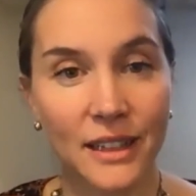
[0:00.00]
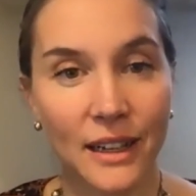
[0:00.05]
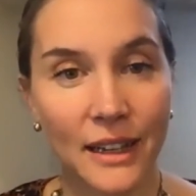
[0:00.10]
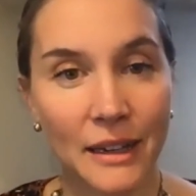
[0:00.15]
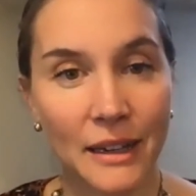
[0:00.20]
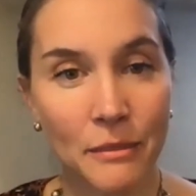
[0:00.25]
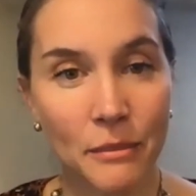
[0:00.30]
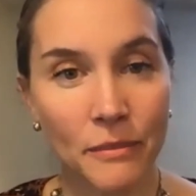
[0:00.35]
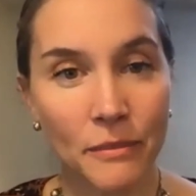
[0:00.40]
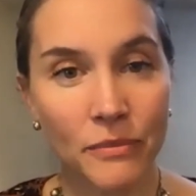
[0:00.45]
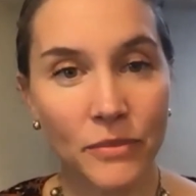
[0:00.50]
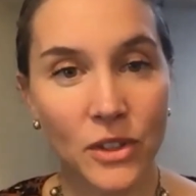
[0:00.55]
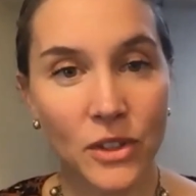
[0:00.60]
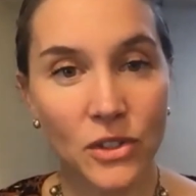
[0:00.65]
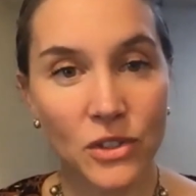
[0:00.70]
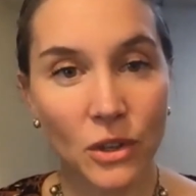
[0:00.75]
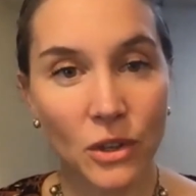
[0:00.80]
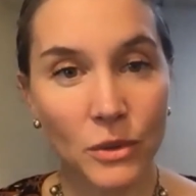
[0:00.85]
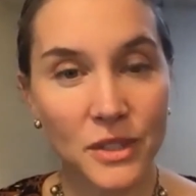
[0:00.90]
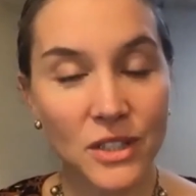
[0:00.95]
Um, there's
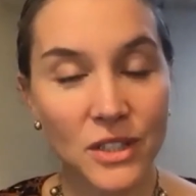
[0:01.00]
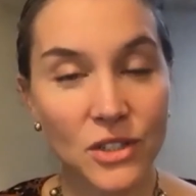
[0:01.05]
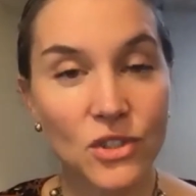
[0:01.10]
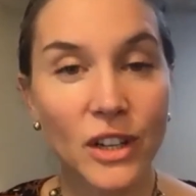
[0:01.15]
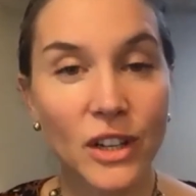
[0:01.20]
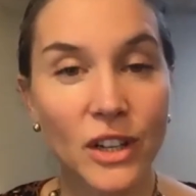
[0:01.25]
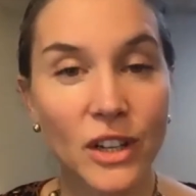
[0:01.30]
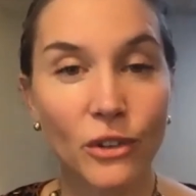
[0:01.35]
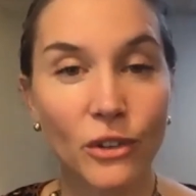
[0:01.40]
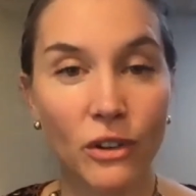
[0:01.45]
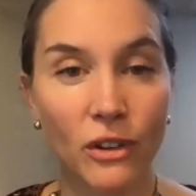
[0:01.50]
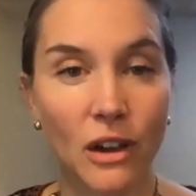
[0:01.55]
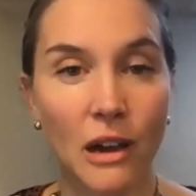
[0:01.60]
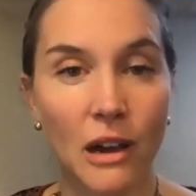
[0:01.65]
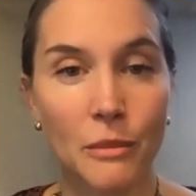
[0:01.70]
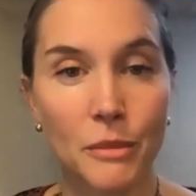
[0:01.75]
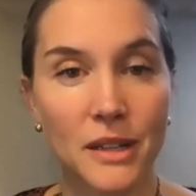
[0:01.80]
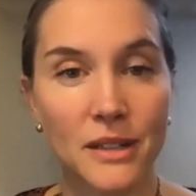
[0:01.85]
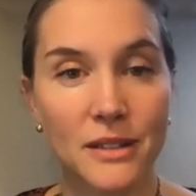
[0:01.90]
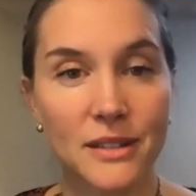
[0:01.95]
always a general
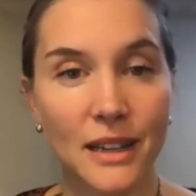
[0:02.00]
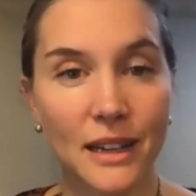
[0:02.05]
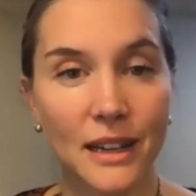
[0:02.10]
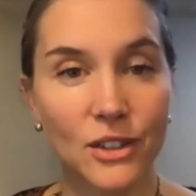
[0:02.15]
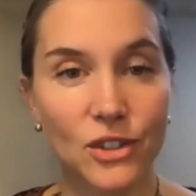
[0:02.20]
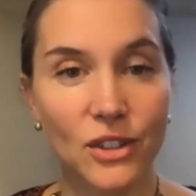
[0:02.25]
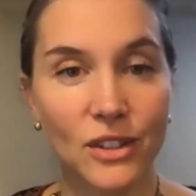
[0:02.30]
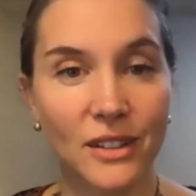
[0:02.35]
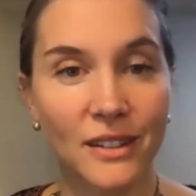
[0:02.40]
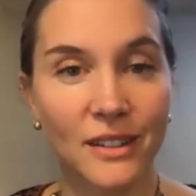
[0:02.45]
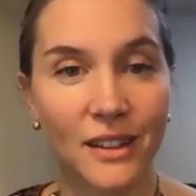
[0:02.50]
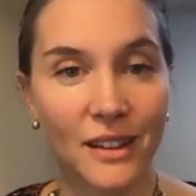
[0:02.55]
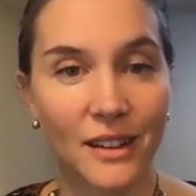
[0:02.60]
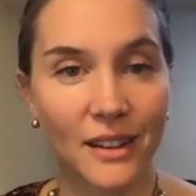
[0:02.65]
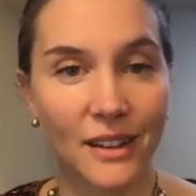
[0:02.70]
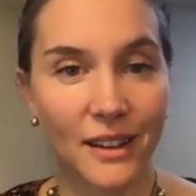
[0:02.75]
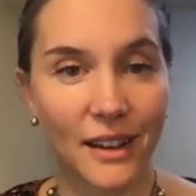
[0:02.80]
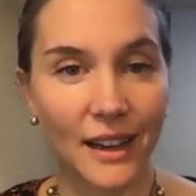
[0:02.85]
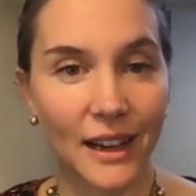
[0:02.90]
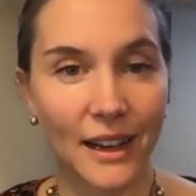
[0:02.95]
comment section
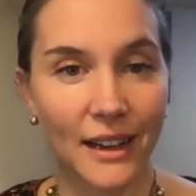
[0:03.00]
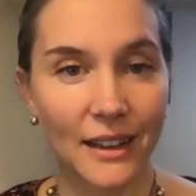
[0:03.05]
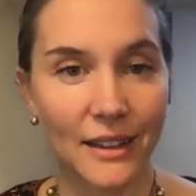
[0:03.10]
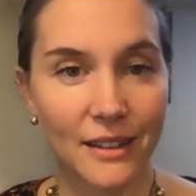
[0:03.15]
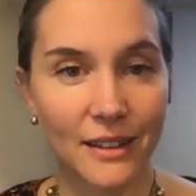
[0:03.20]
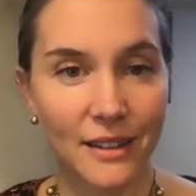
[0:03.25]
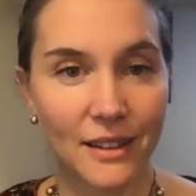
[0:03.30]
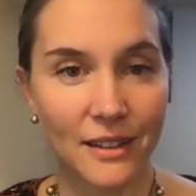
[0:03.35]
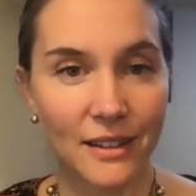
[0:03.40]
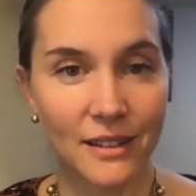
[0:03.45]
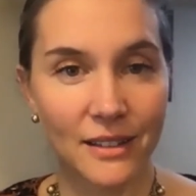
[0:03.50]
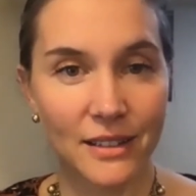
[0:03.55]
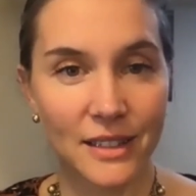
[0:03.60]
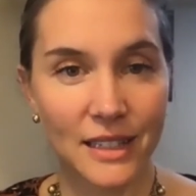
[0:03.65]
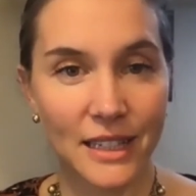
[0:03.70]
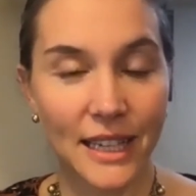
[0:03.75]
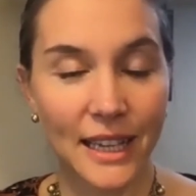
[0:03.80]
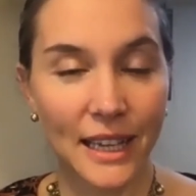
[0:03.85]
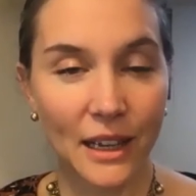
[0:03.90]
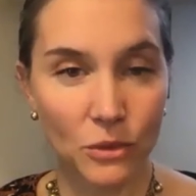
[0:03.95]
at the
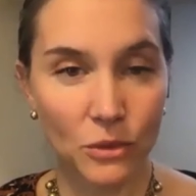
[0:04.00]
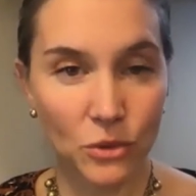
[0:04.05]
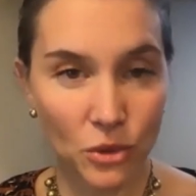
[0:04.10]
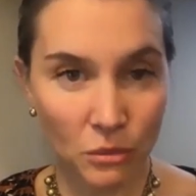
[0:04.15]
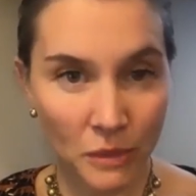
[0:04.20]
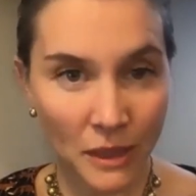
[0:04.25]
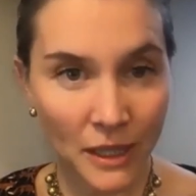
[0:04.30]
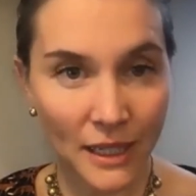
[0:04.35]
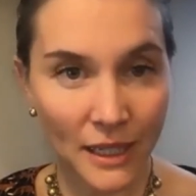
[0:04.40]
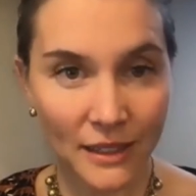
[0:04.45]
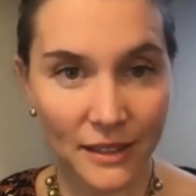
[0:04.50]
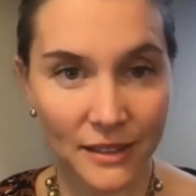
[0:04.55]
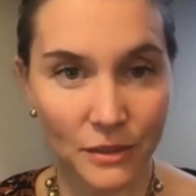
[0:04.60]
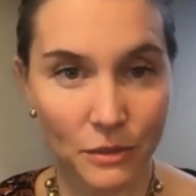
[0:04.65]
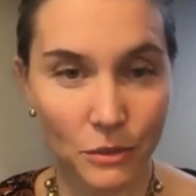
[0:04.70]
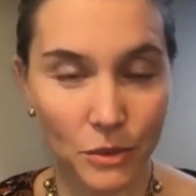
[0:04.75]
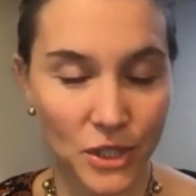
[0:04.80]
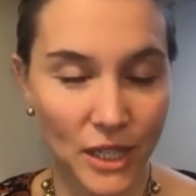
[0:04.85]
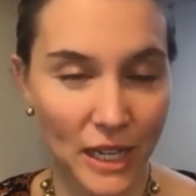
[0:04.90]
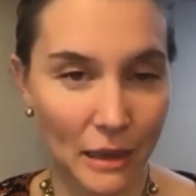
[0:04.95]
city council meetings,
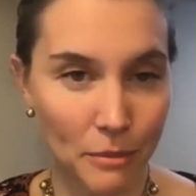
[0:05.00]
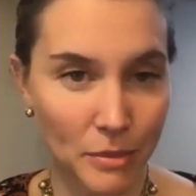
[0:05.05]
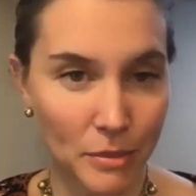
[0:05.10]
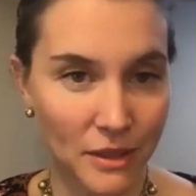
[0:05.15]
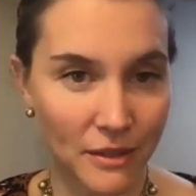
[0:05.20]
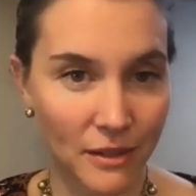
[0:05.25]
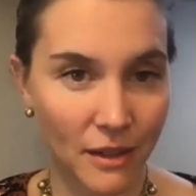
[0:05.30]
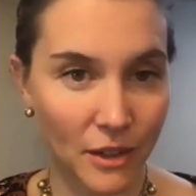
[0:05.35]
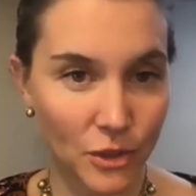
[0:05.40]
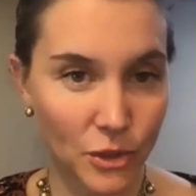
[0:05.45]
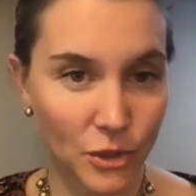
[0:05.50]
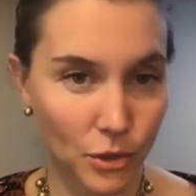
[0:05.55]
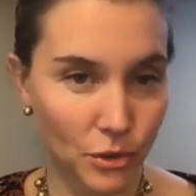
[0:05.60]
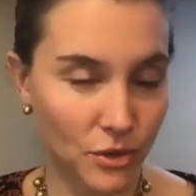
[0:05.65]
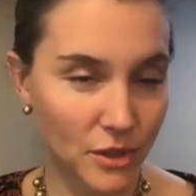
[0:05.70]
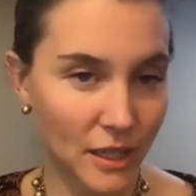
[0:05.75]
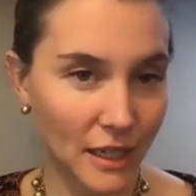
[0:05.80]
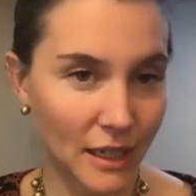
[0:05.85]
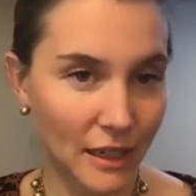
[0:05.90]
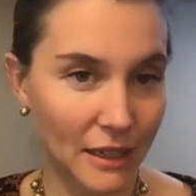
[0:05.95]
which happen on
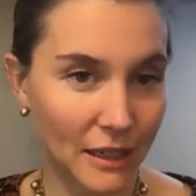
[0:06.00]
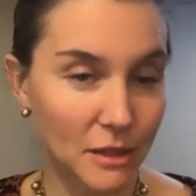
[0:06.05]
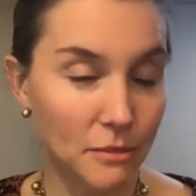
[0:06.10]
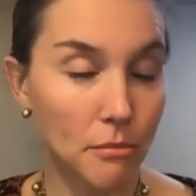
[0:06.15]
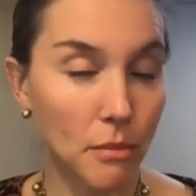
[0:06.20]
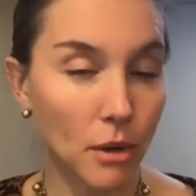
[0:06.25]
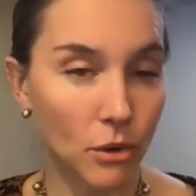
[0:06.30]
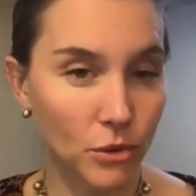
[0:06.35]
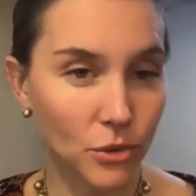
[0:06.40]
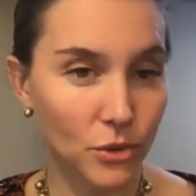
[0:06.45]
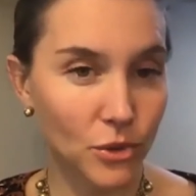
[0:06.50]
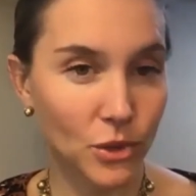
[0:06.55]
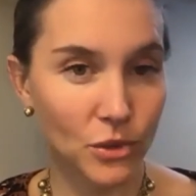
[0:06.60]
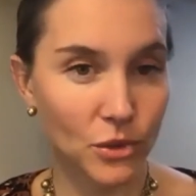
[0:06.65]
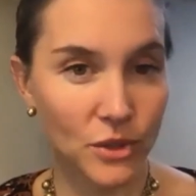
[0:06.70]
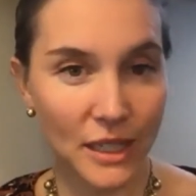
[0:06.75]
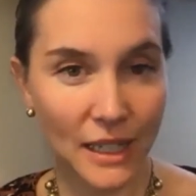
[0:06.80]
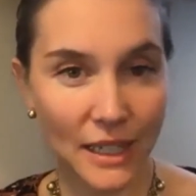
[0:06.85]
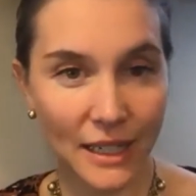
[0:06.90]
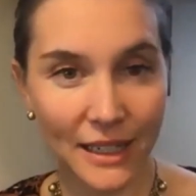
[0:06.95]
Tuesday nights, most
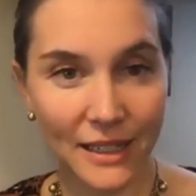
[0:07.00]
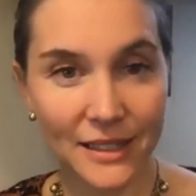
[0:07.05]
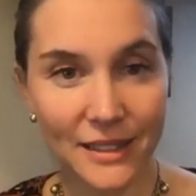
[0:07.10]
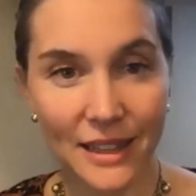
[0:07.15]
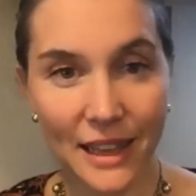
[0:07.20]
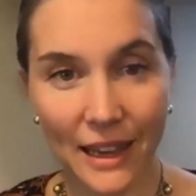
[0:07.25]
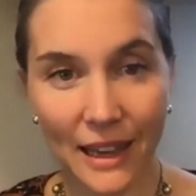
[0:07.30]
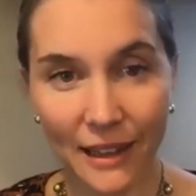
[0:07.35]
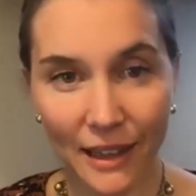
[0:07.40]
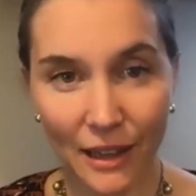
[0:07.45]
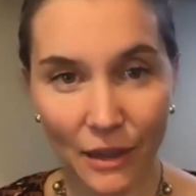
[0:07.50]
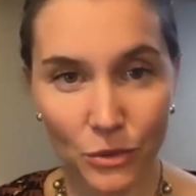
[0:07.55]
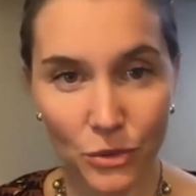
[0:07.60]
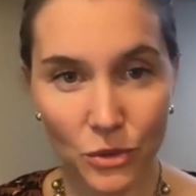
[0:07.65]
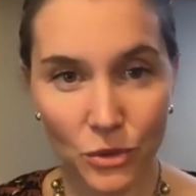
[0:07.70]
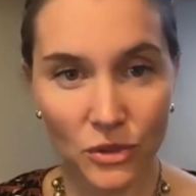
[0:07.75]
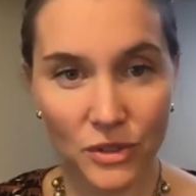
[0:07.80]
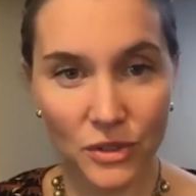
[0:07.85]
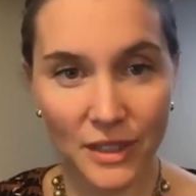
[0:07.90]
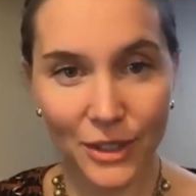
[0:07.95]
Tuesday nights. That
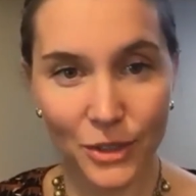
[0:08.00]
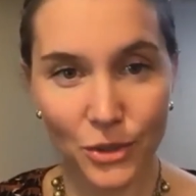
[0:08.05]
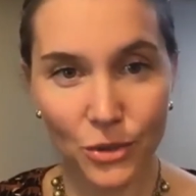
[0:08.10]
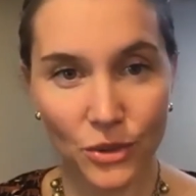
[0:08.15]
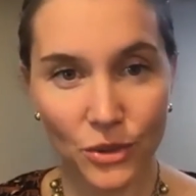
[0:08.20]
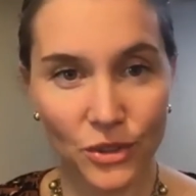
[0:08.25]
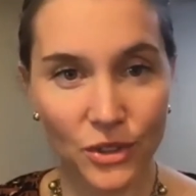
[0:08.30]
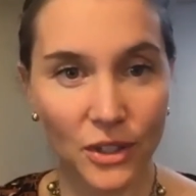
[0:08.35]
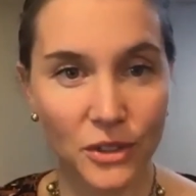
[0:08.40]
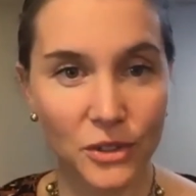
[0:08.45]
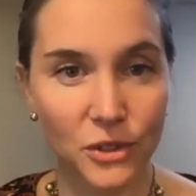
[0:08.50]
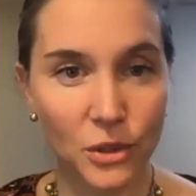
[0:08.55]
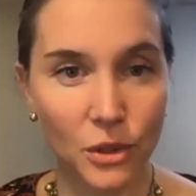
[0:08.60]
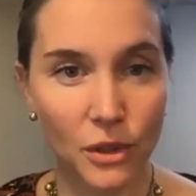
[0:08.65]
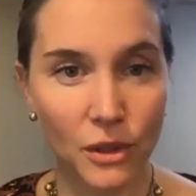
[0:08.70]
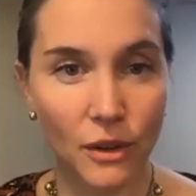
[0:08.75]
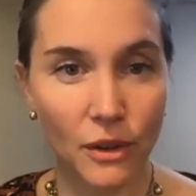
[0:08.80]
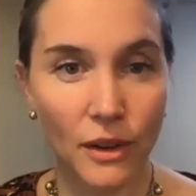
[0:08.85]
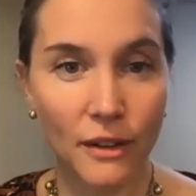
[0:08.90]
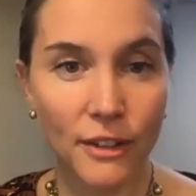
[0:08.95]
council schedule is
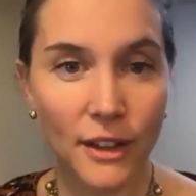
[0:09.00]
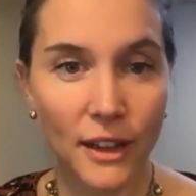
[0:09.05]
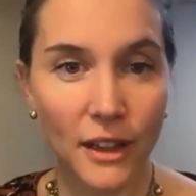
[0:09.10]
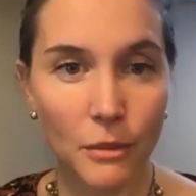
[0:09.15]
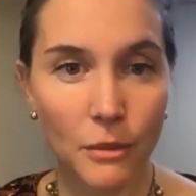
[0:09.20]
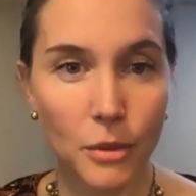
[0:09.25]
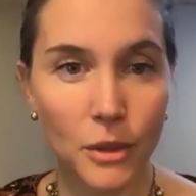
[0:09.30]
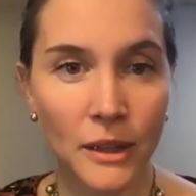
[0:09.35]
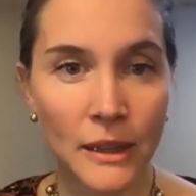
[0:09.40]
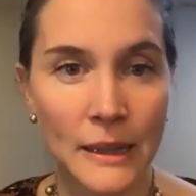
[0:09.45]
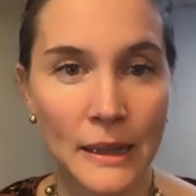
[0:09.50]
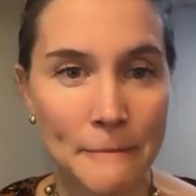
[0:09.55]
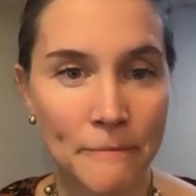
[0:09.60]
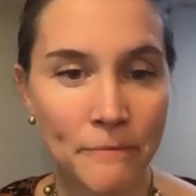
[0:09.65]
also available.